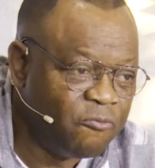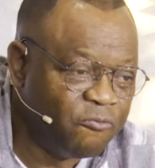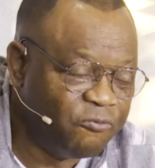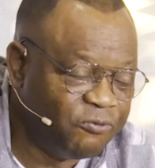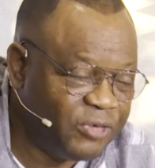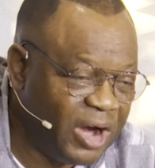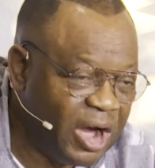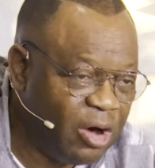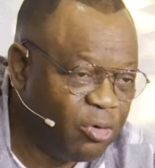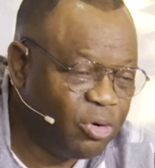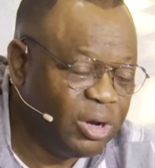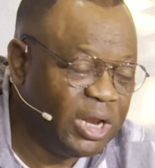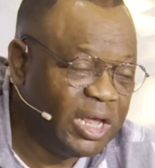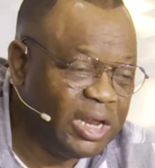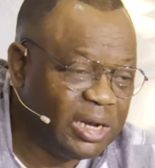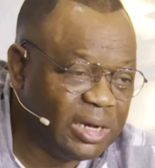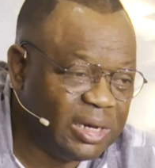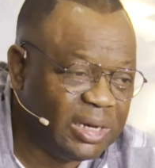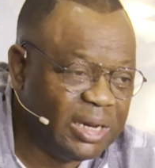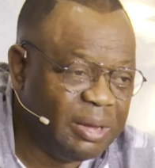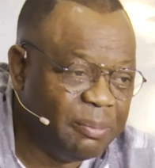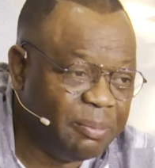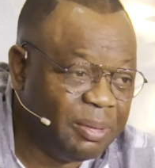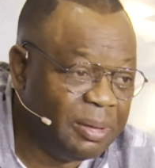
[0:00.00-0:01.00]

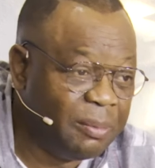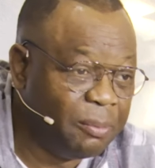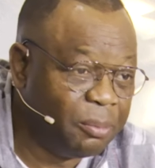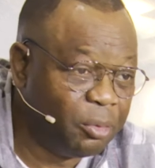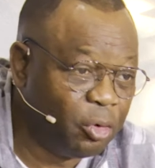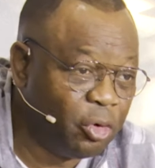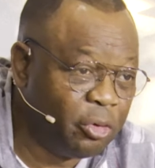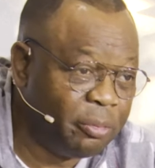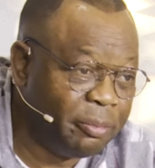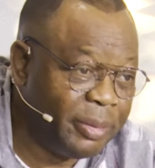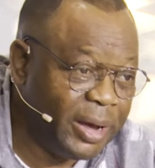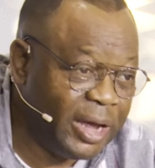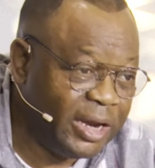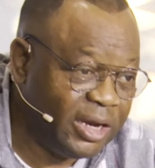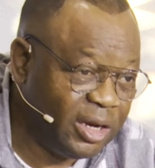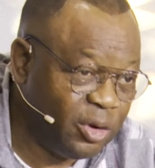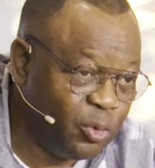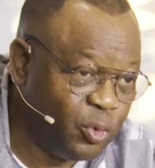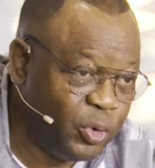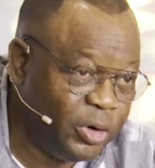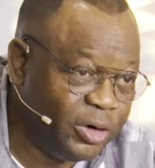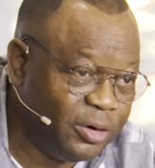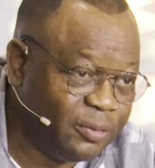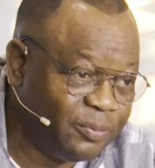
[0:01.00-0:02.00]
violently being blown by
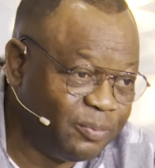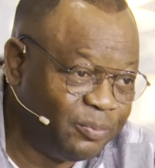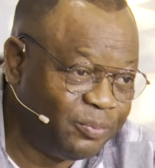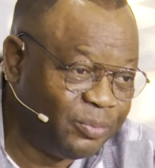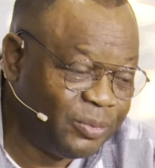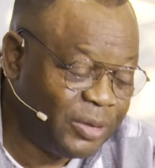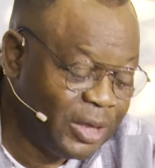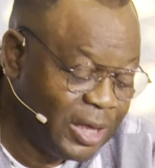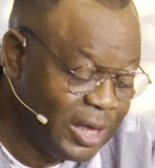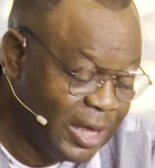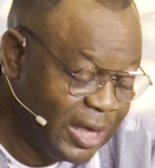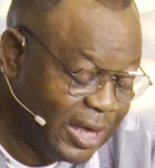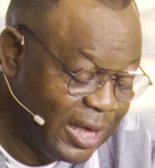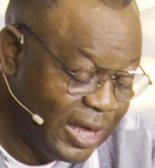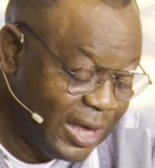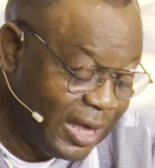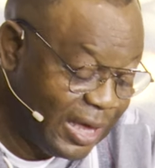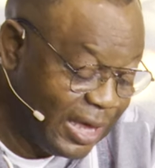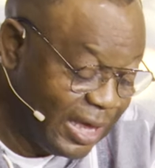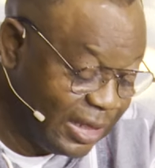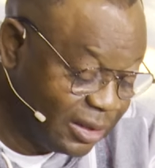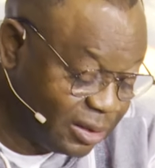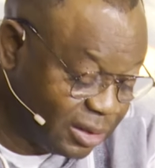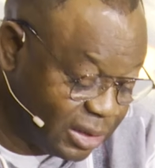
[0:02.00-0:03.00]
the wind?
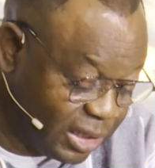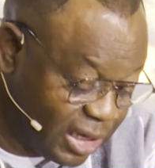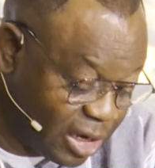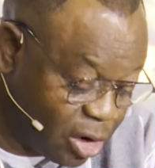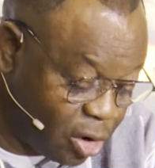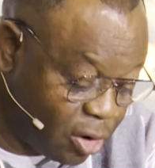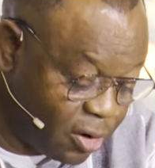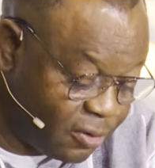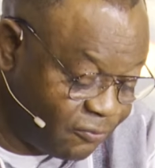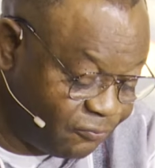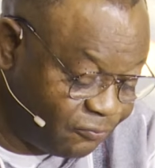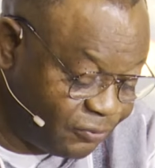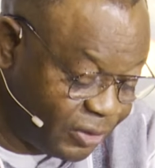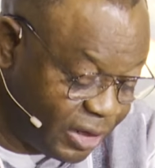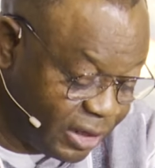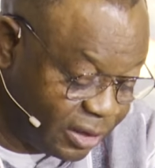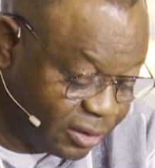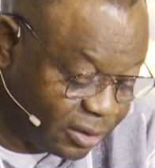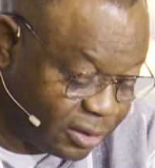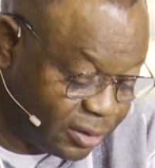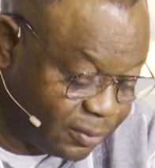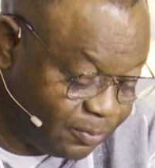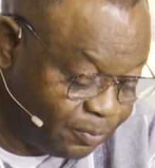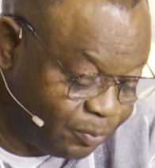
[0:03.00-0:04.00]
He still
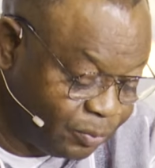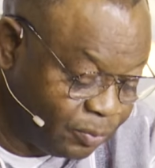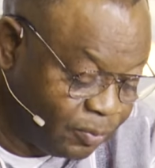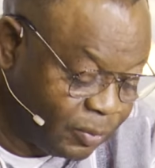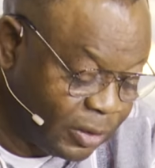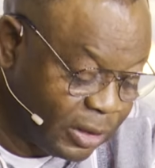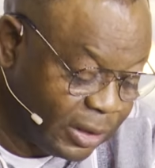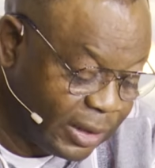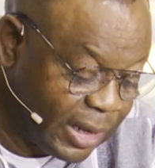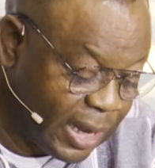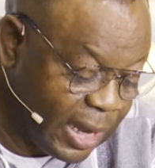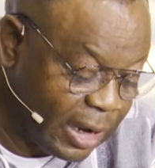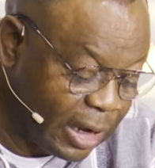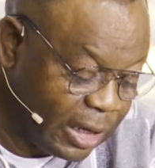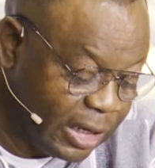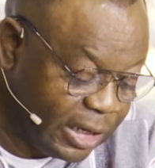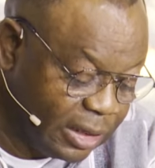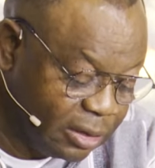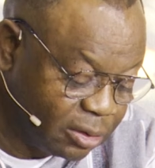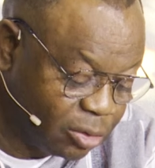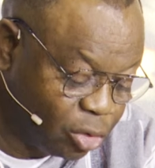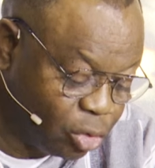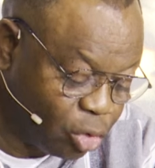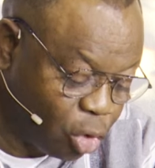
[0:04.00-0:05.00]
confessed that
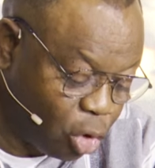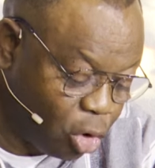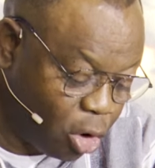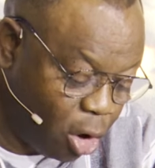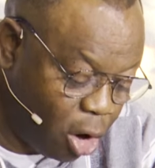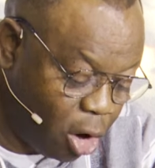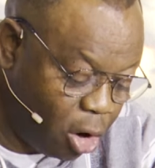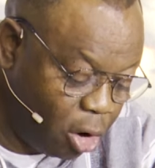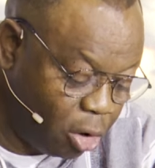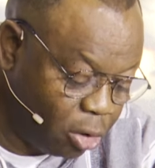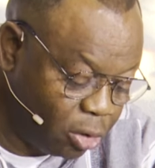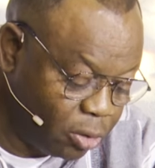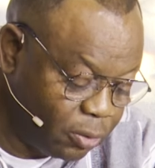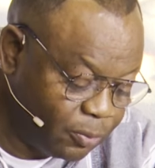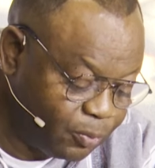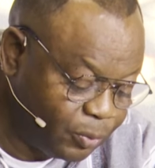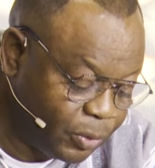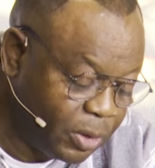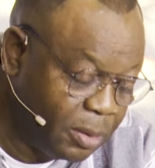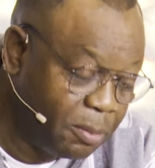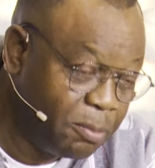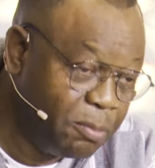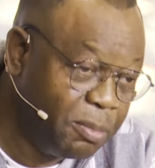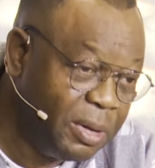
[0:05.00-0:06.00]
it's God
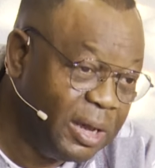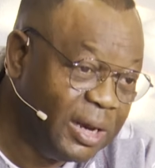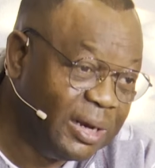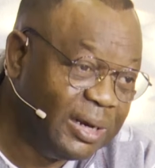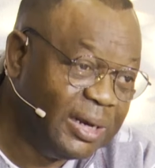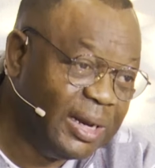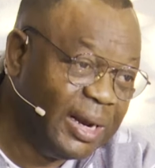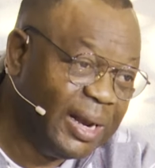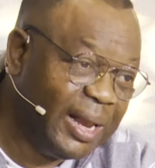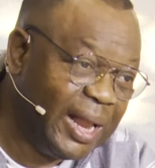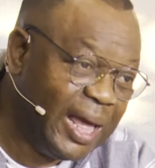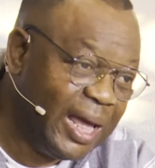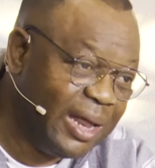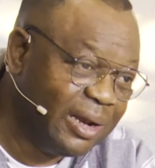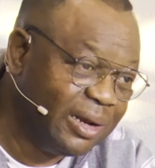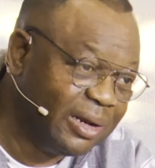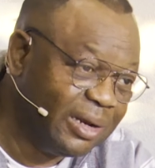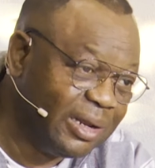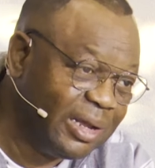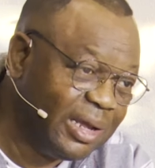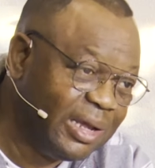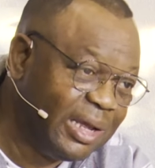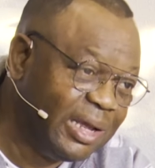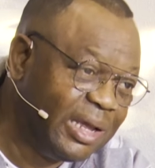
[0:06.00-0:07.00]
made the
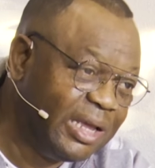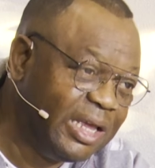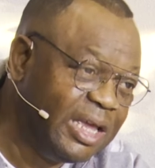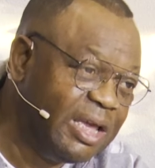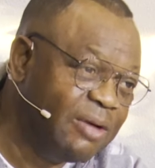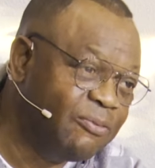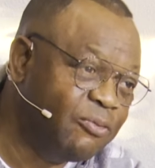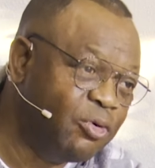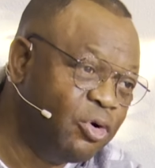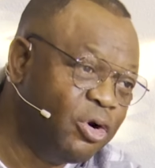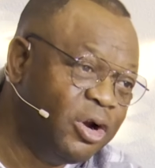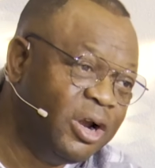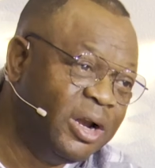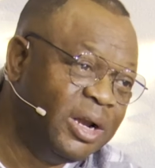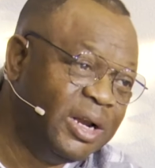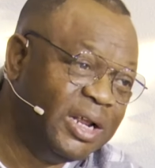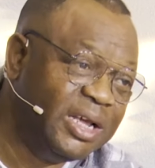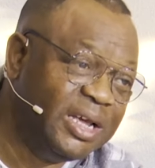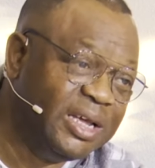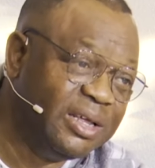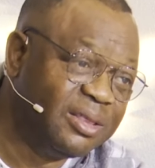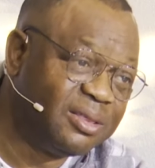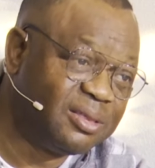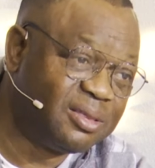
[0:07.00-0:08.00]
land, even
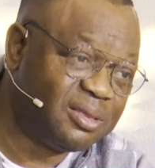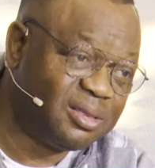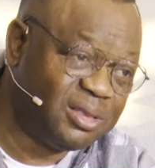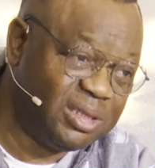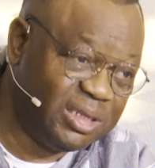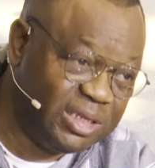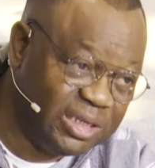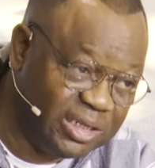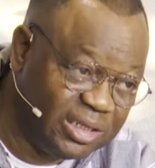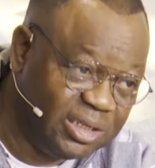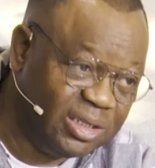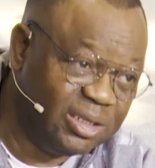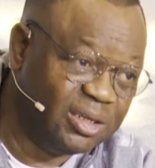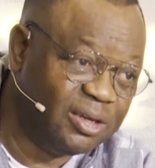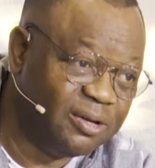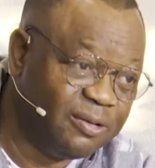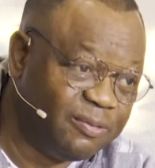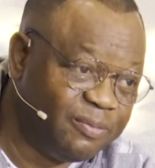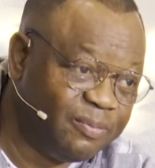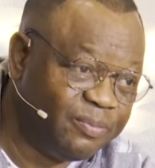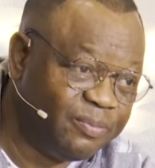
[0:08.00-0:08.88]
the sea.